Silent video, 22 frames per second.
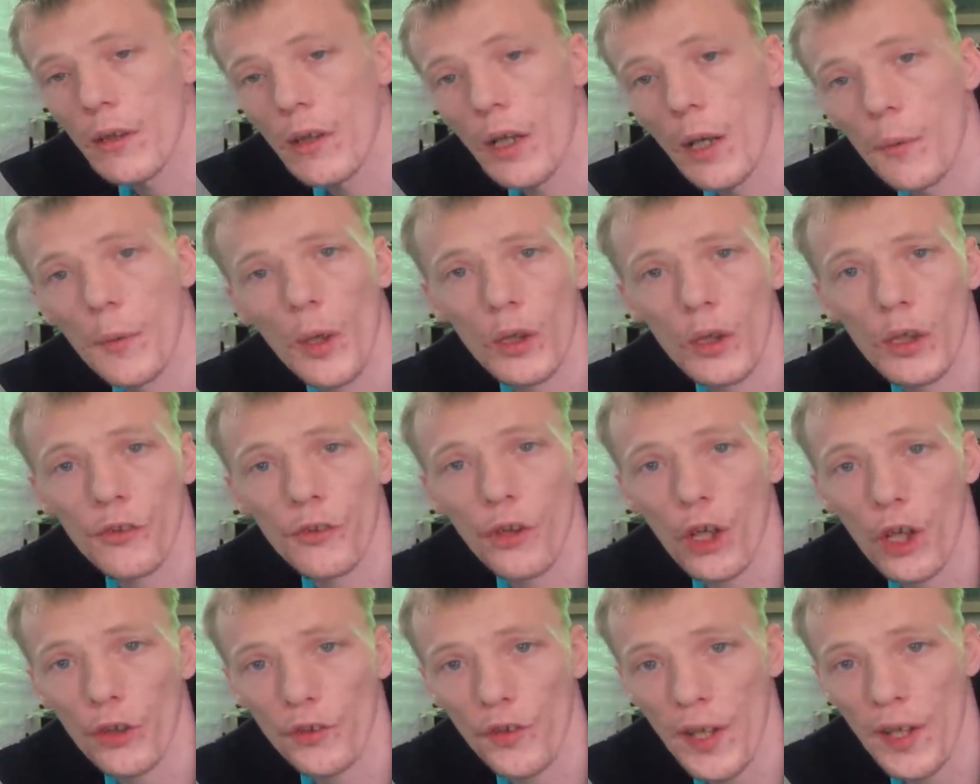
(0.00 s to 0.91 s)
I'm not going to
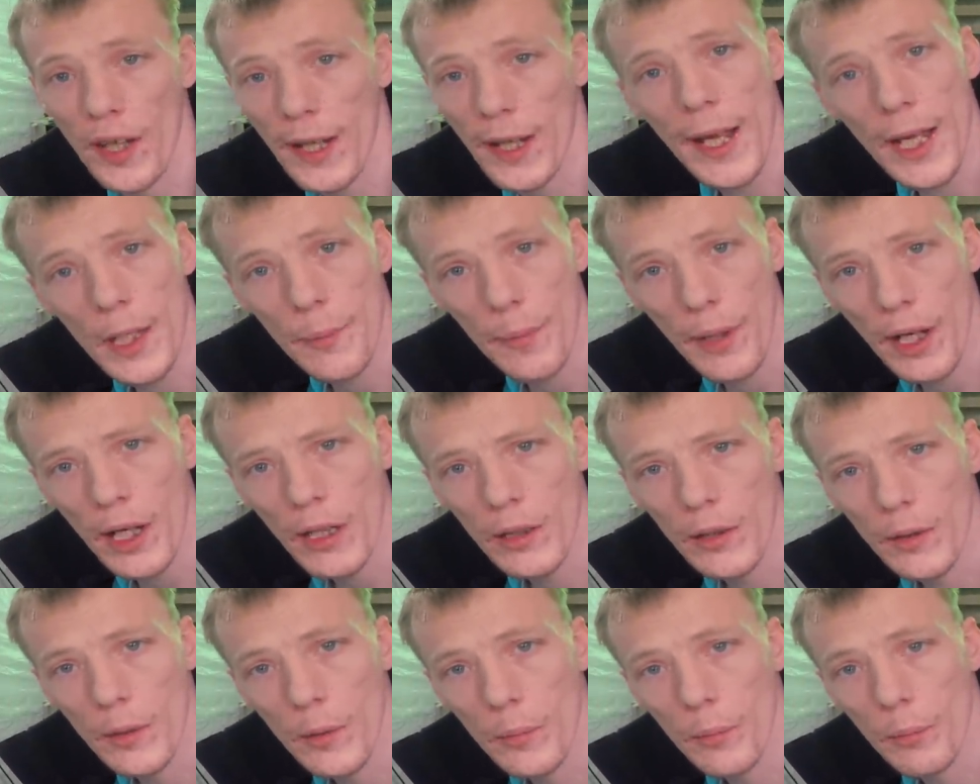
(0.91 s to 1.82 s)
charge any labour,
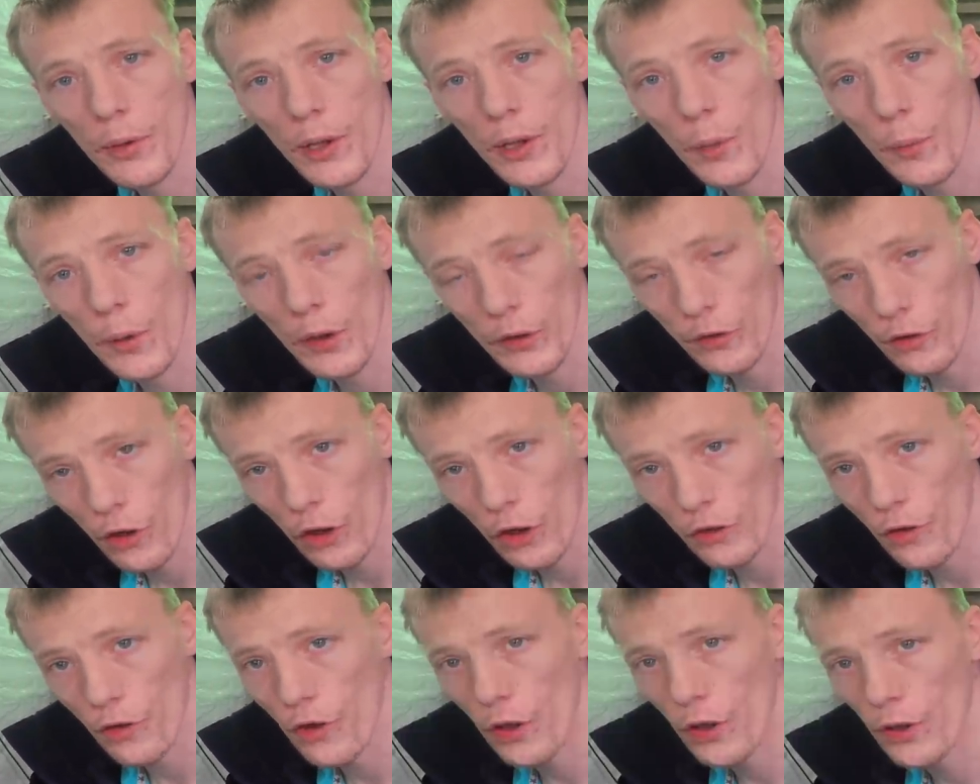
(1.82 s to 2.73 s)
but I will
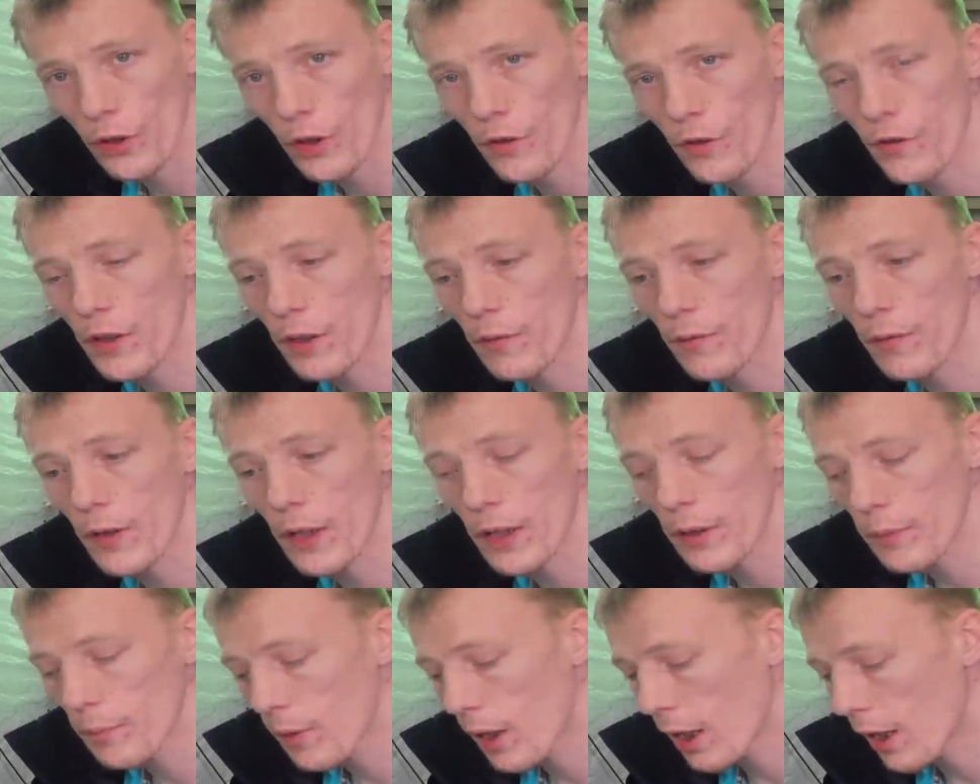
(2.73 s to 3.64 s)
charge a diagnostic fee,
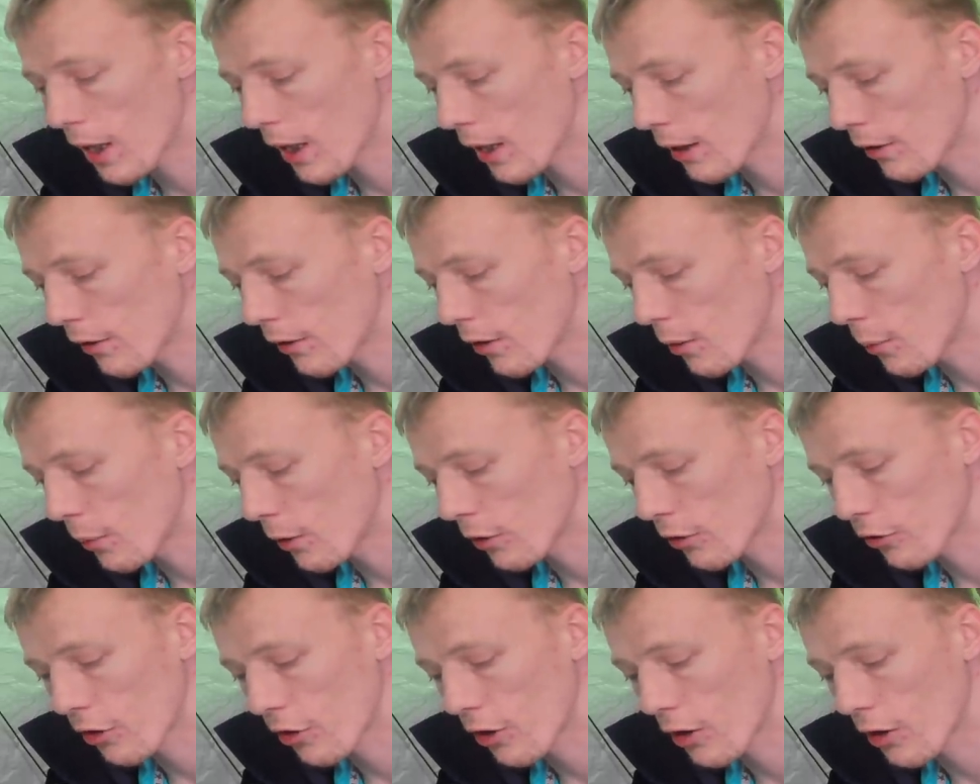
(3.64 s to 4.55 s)
and I will
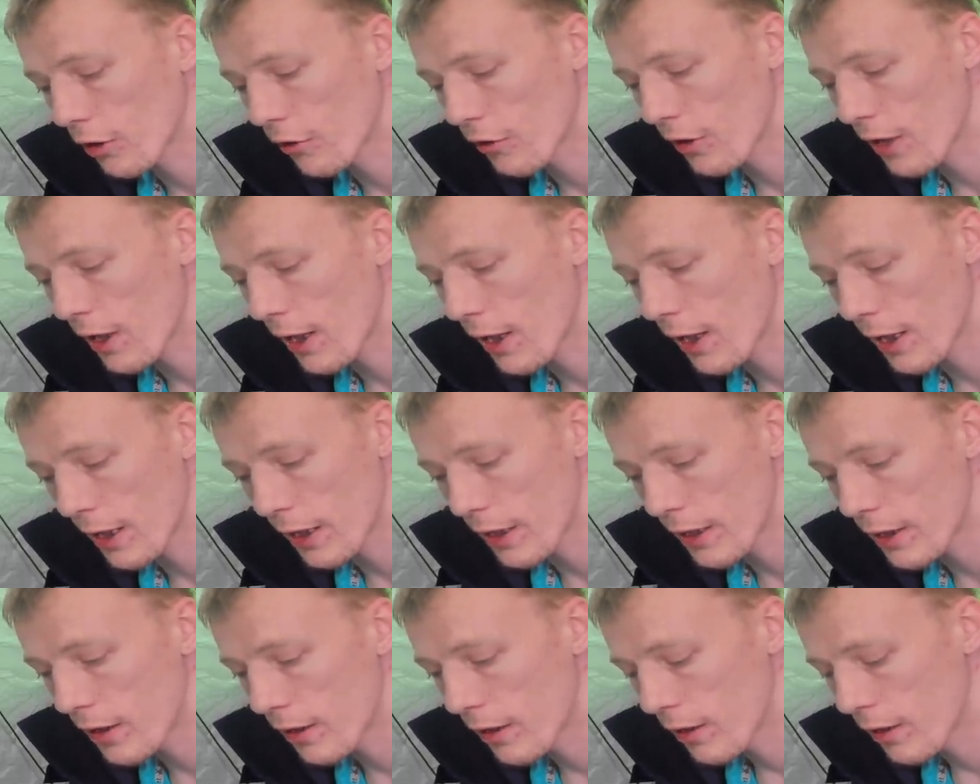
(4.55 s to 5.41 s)
charge a